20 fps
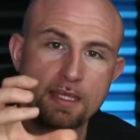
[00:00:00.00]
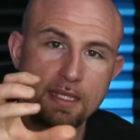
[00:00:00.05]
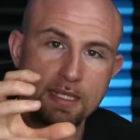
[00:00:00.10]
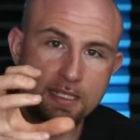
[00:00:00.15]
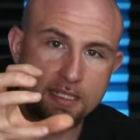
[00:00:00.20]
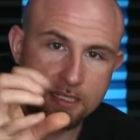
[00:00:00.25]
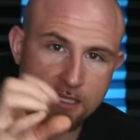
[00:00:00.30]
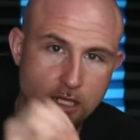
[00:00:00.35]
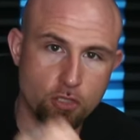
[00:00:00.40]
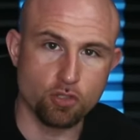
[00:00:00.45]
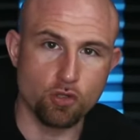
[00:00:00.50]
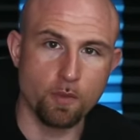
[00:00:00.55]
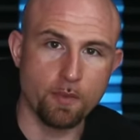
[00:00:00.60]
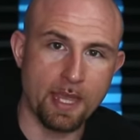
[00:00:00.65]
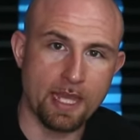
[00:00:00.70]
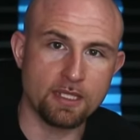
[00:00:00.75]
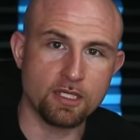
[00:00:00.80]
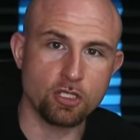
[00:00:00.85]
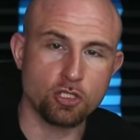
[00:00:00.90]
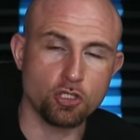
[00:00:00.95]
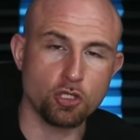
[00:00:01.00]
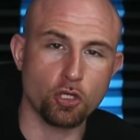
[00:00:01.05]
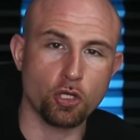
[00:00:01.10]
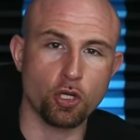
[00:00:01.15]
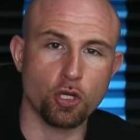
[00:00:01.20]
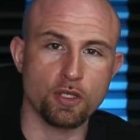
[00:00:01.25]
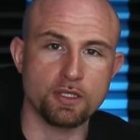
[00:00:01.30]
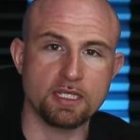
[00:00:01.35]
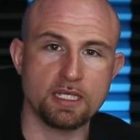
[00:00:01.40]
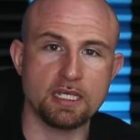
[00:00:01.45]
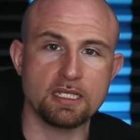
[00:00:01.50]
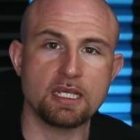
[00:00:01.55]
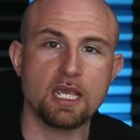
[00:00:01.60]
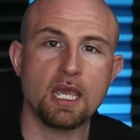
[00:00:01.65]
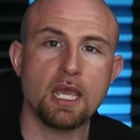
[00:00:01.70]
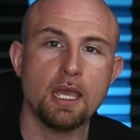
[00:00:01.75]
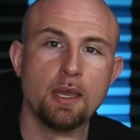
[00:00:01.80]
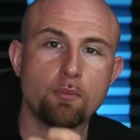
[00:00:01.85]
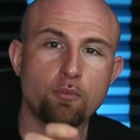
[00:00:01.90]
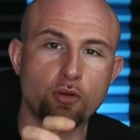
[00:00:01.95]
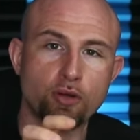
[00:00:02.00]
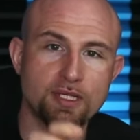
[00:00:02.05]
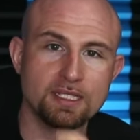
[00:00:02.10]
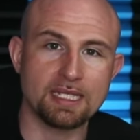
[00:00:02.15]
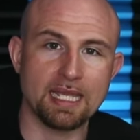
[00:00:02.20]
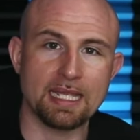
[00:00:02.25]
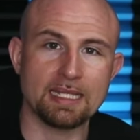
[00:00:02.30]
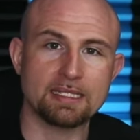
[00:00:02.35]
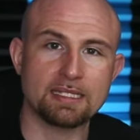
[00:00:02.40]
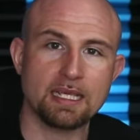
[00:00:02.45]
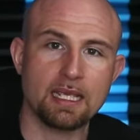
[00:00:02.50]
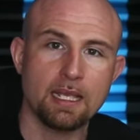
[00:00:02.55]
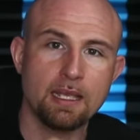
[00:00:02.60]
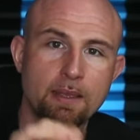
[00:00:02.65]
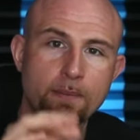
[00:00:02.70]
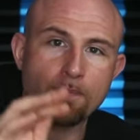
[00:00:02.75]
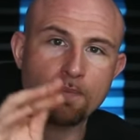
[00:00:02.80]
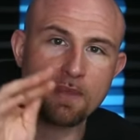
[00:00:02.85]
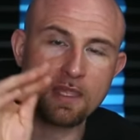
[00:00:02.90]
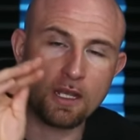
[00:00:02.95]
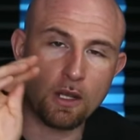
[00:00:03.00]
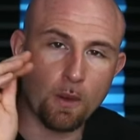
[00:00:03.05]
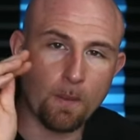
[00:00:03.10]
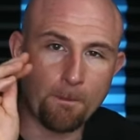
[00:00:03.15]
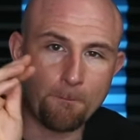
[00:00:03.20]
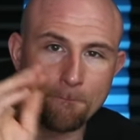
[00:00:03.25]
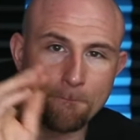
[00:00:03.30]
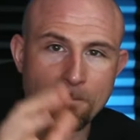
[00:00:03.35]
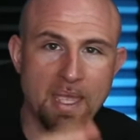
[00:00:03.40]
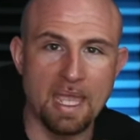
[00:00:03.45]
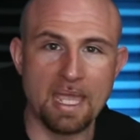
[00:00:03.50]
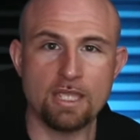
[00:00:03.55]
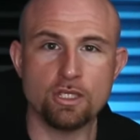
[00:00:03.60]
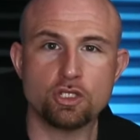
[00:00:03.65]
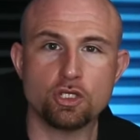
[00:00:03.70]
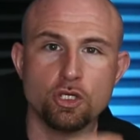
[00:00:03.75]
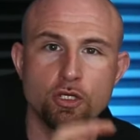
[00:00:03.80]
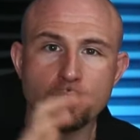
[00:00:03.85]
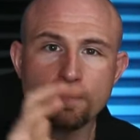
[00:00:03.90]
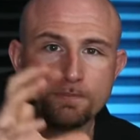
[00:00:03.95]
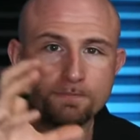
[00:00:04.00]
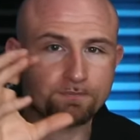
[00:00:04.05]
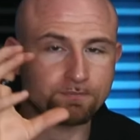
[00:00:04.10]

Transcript: Central bank digital currencies present, you know, major,